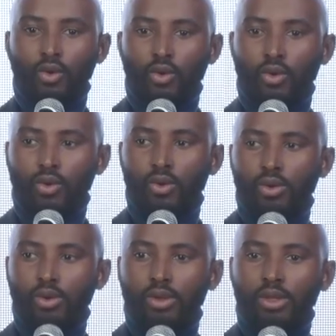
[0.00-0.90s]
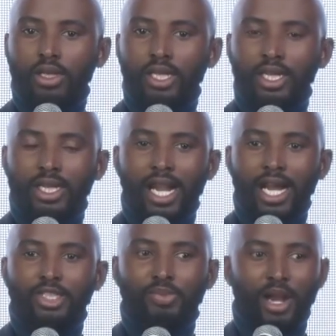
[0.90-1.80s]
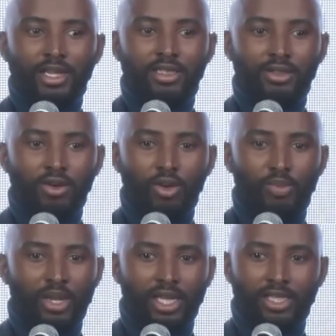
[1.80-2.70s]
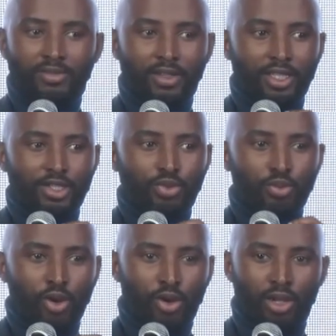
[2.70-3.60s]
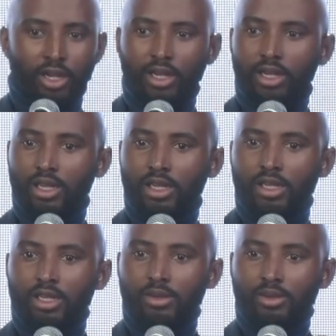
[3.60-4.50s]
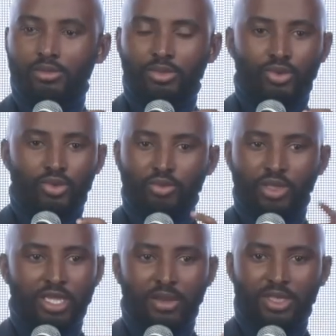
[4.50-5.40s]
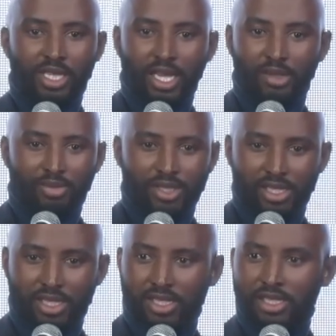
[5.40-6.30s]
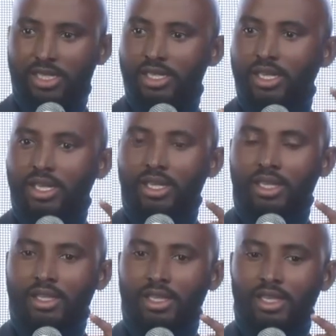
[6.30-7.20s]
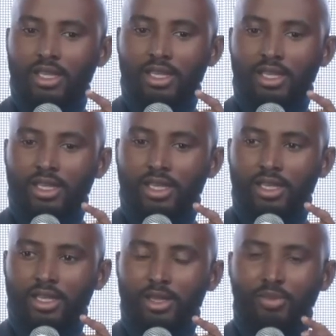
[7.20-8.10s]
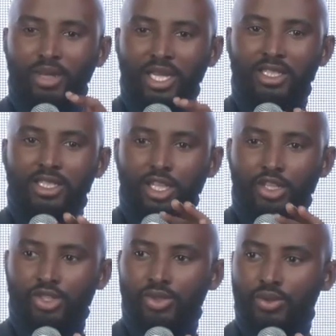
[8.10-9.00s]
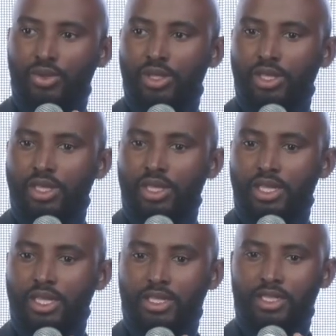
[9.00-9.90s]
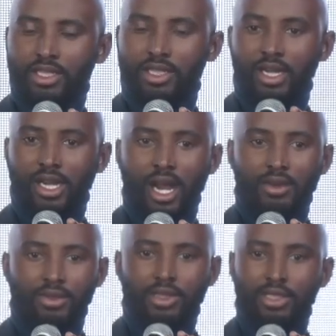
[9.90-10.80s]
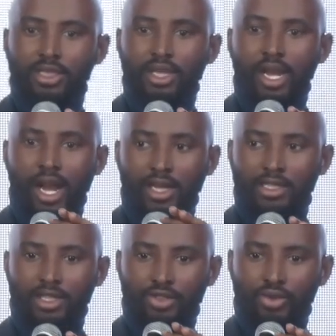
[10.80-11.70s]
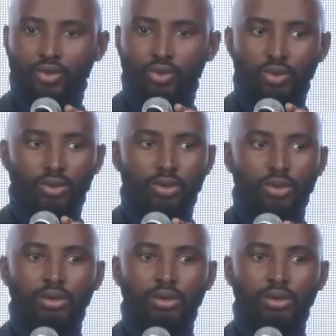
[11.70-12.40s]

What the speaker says: who in large part operate very small to medium scale businesses, the biggest issue is around access to